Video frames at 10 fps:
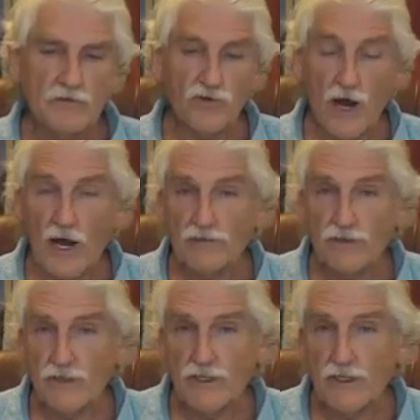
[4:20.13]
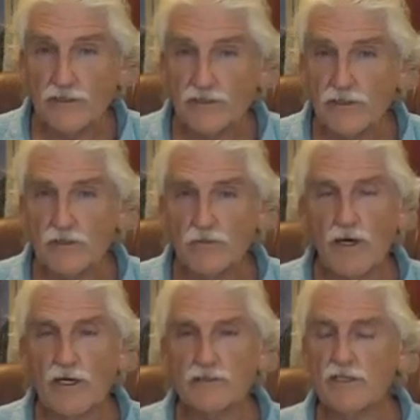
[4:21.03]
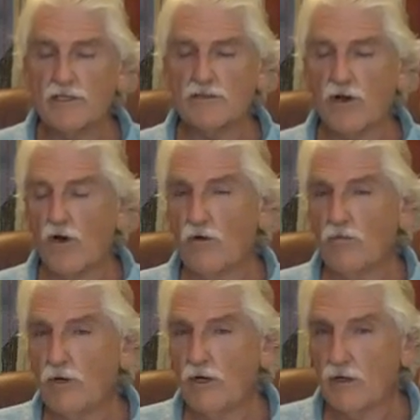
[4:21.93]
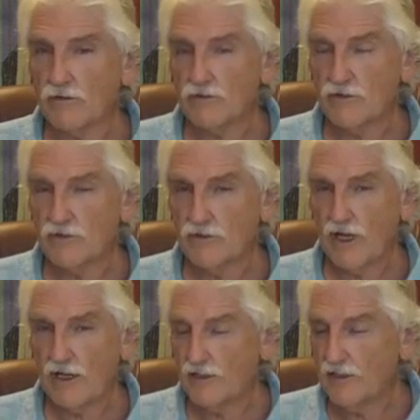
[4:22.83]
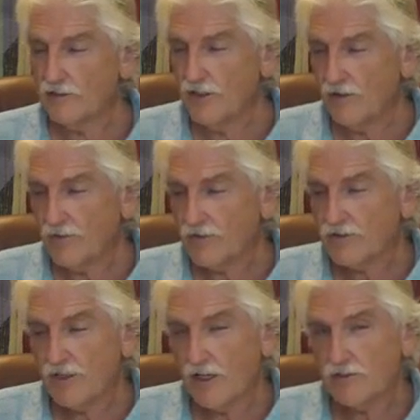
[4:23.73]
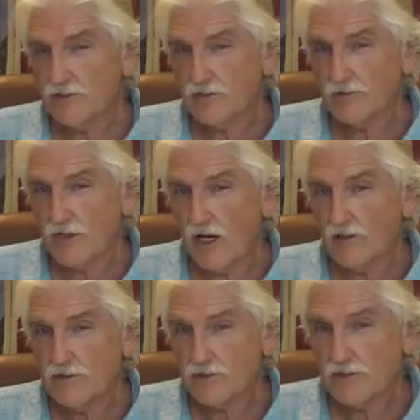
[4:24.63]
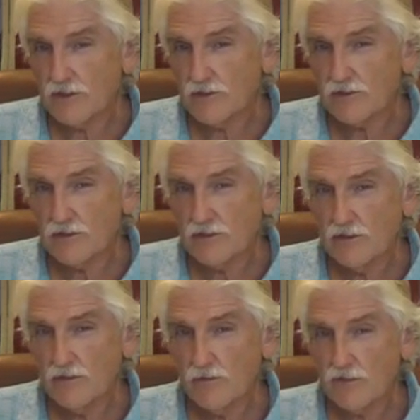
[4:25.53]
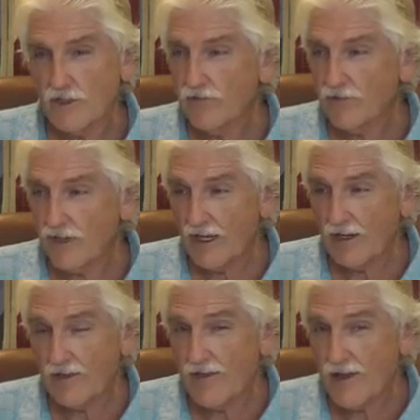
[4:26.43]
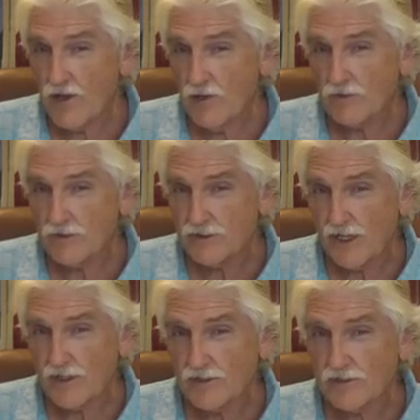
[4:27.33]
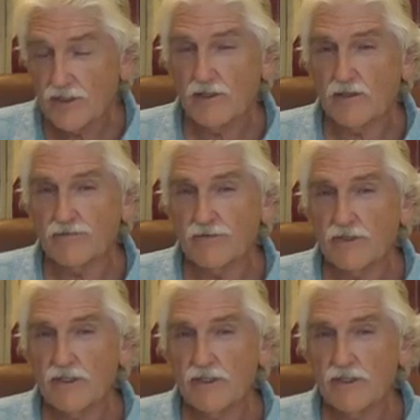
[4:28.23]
drives you to eating certain ways. It is almost that these different states of consciousness, with even in the human state itself,